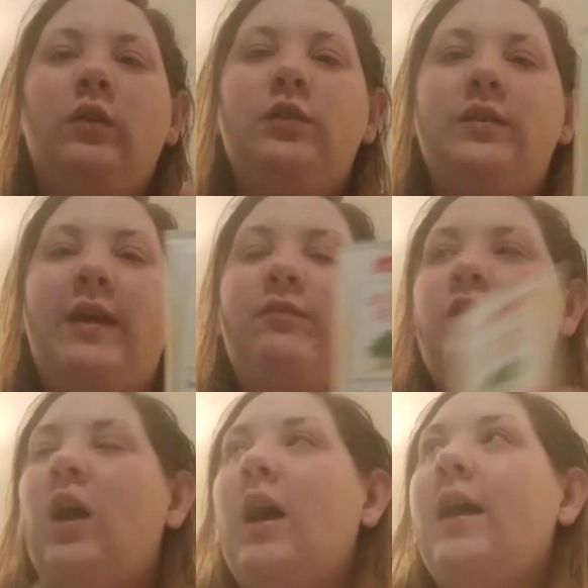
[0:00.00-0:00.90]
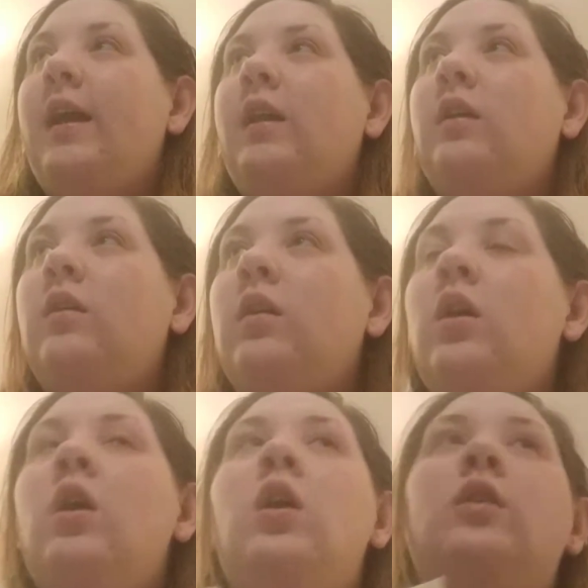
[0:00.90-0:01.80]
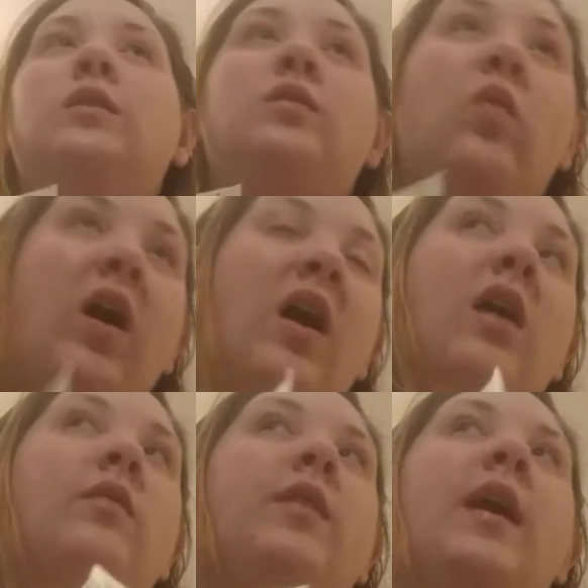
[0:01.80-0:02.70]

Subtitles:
lotions. I've tried Suave,